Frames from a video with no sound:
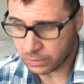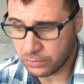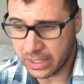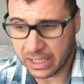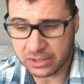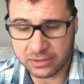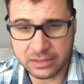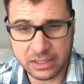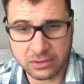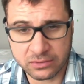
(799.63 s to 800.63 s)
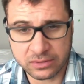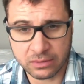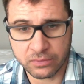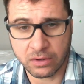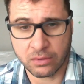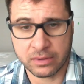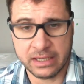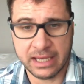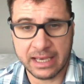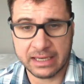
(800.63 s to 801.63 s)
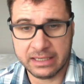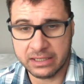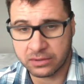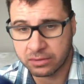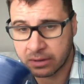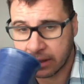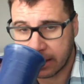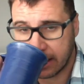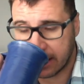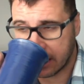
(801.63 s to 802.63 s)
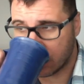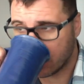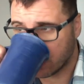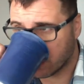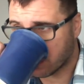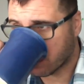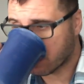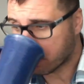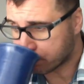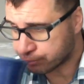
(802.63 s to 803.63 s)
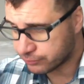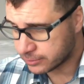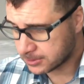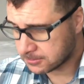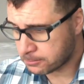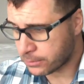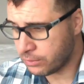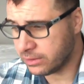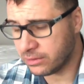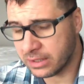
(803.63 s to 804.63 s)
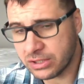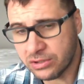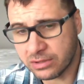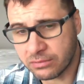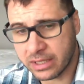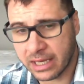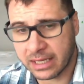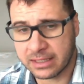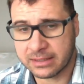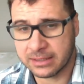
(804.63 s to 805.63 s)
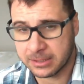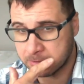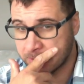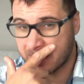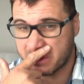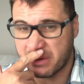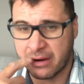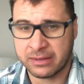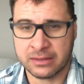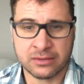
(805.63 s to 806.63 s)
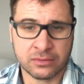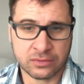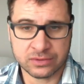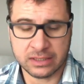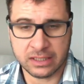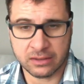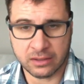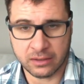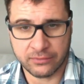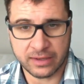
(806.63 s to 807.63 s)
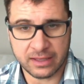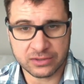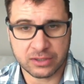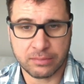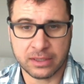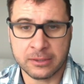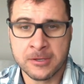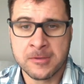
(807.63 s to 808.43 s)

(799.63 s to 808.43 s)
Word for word: we had containers that we already had here and one other issue that we had is it's transparent and so we're seeing a lot of algae but